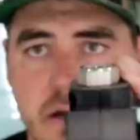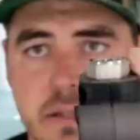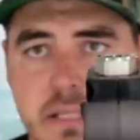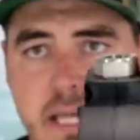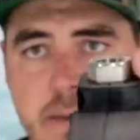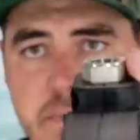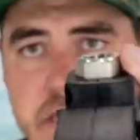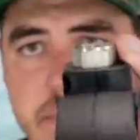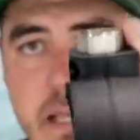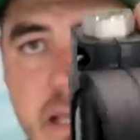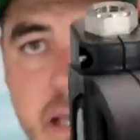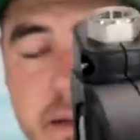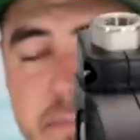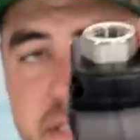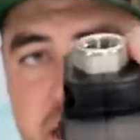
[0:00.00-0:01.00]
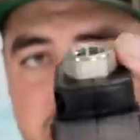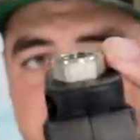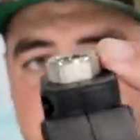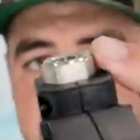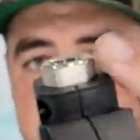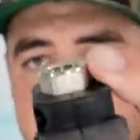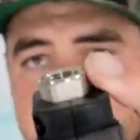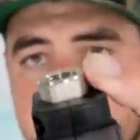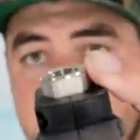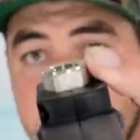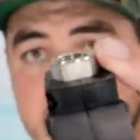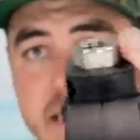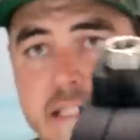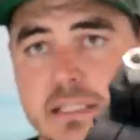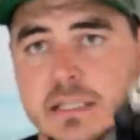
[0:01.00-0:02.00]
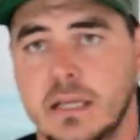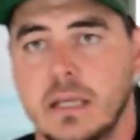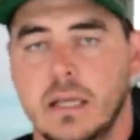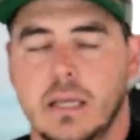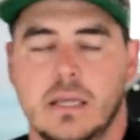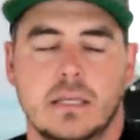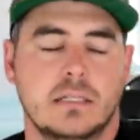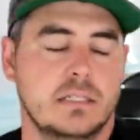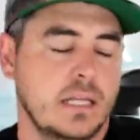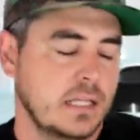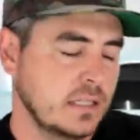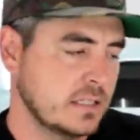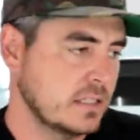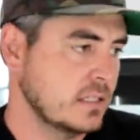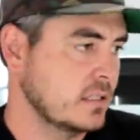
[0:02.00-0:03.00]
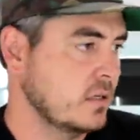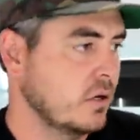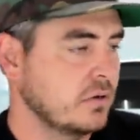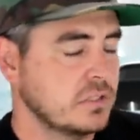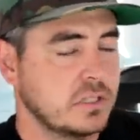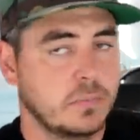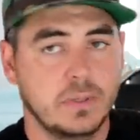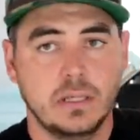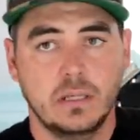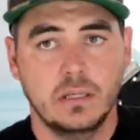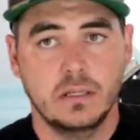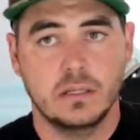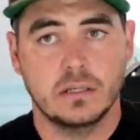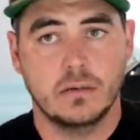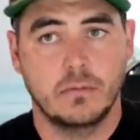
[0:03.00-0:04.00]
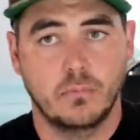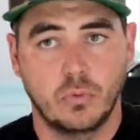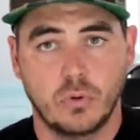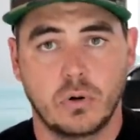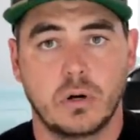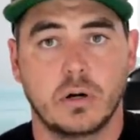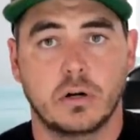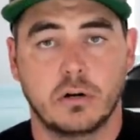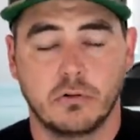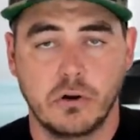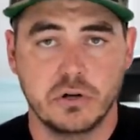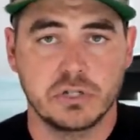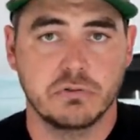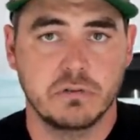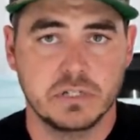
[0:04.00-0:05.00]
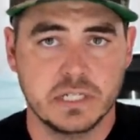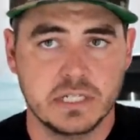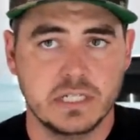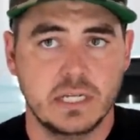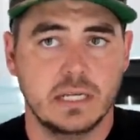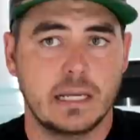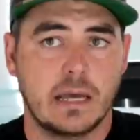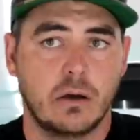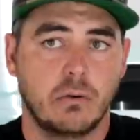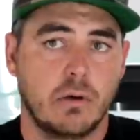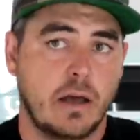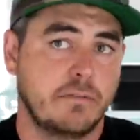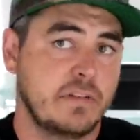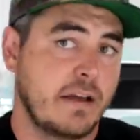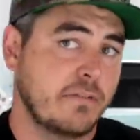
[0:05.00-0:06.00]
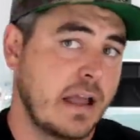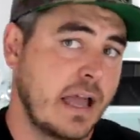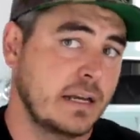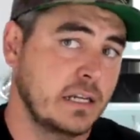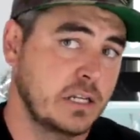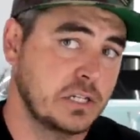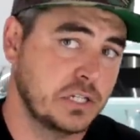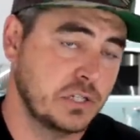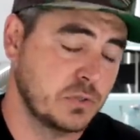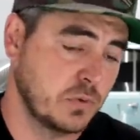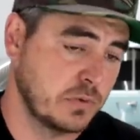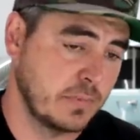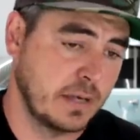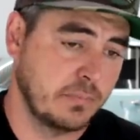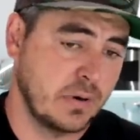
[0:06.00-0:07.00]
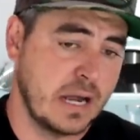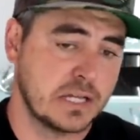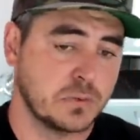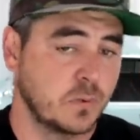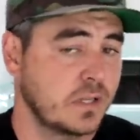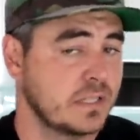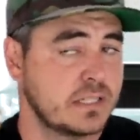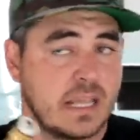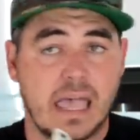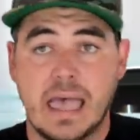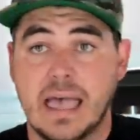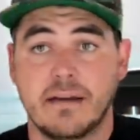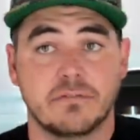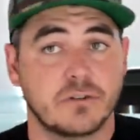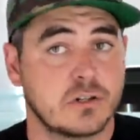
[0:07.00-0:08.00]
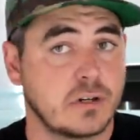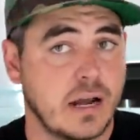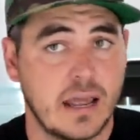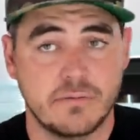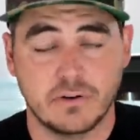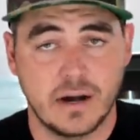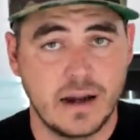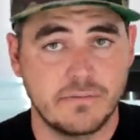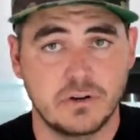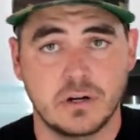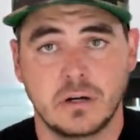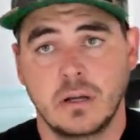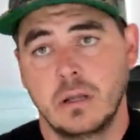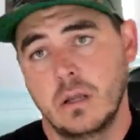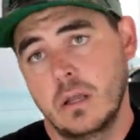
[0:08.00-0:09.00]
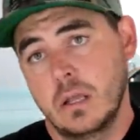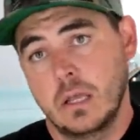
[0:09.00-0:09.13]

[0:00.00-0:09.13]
On the M T M, it's stainless. Stainless is known to be more corrosion resistant. Now, I've never had any issues with my brass ones ever, ever, ever.